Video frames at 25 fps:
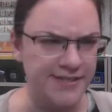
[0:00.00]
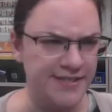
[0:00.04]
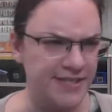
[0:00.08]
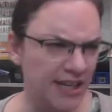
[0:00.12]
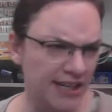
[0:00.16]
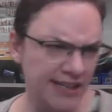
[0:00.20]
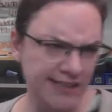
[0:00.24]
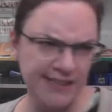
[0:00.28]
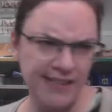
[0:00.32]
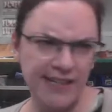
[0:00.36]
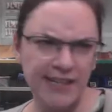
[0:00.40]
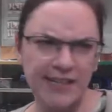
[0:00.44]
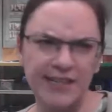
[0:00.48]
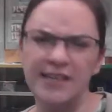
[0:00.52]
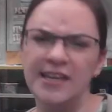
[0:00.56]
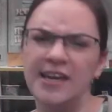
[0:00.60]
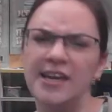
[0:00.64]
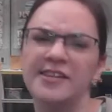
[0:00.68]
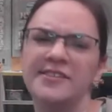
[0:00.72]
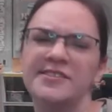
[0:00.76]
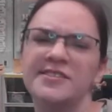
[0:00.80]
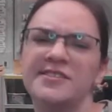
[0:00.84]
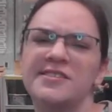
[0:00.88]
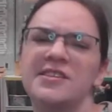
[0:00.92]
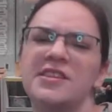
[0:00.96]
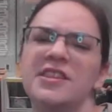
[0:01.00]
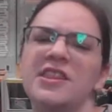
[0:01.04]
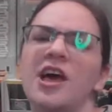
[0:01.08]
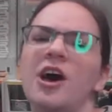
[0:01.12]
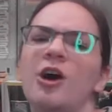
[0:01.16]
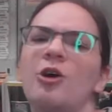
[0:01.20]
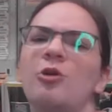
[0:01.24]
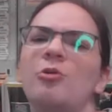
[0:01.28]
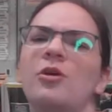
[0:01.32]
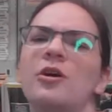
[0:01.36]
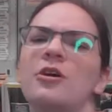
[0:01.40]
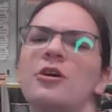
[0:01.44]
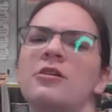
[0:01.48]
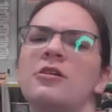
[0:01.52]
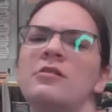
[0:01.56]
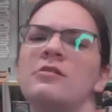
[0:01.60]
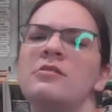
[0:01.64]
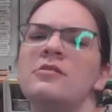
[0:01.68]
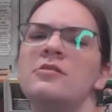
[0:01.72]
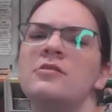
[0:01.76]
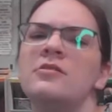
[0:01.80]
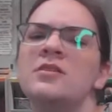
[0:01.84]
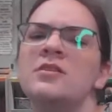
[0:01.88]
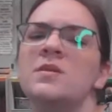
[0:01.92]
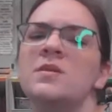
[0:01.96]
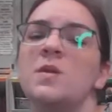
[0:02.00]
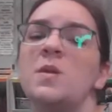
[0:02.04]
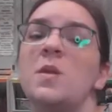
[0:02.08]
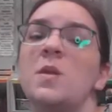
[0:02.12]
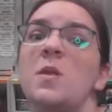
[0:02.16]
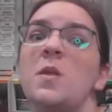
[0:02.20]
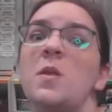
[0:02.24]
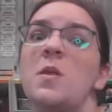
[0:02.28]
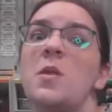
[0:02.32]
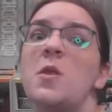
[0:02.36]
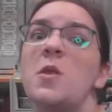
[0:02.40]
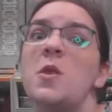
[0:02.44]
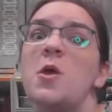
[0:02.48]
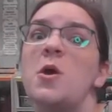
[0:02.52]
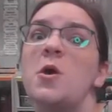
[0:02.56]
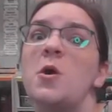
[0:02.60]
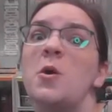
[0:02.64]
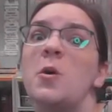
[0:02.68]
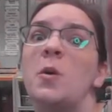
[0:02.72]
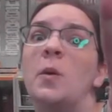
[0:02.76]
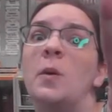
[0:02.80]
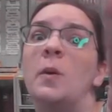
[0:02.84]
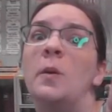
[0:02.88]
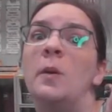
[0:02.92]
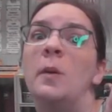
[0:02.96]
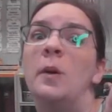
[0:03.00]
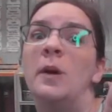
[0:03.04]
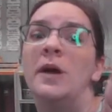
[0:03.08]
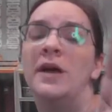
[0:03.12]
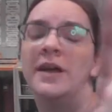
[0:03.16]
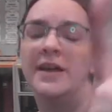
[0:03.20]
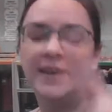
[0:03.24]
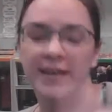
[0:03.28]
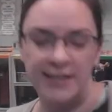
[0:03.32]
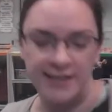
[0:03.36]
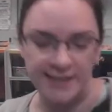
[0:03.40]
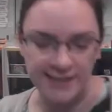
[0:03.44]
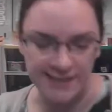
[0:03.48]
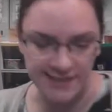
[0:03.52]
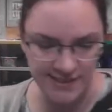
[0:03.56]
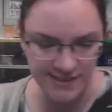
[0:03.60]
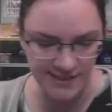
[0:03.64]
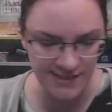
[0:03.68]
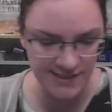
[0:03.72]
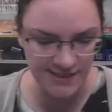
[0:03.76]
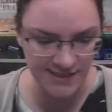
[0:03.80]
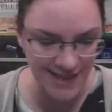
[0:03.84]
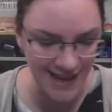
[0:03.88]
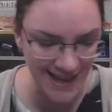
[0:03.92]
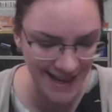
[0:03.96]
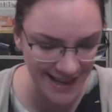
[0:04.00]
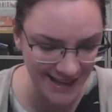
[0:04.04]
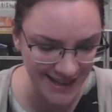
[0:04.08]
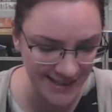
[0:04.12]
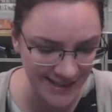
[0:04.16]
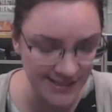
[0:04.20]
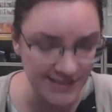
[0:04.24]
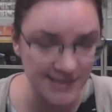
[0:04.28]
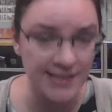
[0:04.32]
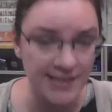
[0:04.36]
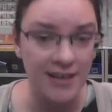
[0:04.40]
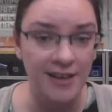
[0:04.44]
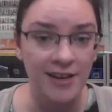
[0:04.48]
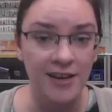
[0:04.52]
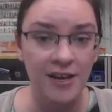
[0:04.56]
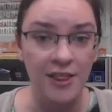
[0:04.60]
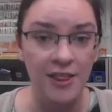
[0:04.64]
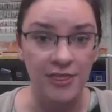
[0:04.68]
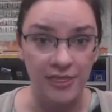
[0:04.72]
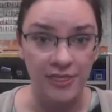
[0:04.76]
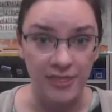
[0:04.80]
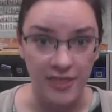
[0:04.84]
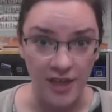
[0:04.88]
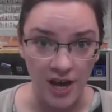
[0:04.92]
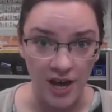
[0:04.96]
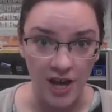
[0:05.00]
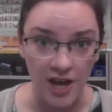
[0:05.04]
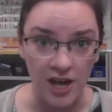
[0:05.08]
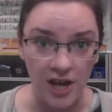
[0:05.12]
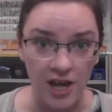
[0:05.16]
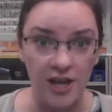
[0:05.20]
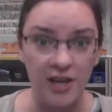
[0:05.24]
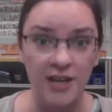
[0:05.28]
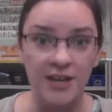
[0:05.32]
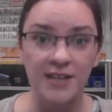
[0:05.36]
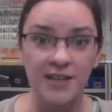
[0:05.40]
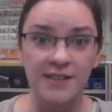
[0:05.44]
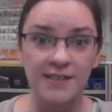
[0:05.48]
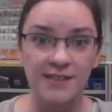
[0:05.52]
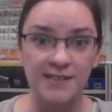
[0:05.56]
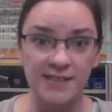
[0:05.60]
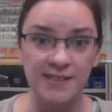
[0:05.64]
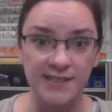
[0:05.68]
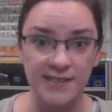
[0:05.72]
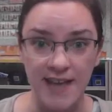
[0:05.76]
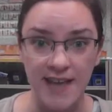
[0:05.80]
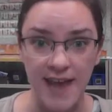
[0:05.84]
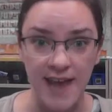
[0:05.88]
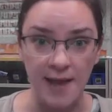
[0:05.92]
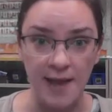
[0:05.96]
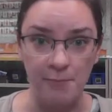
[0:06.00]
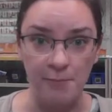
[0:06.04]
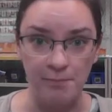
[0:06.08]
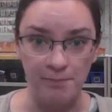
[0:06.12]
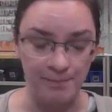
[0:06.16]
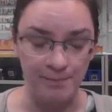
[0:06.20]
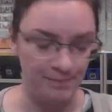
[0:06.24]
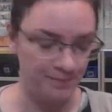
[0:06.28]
Does it get slower? No. It stays the same.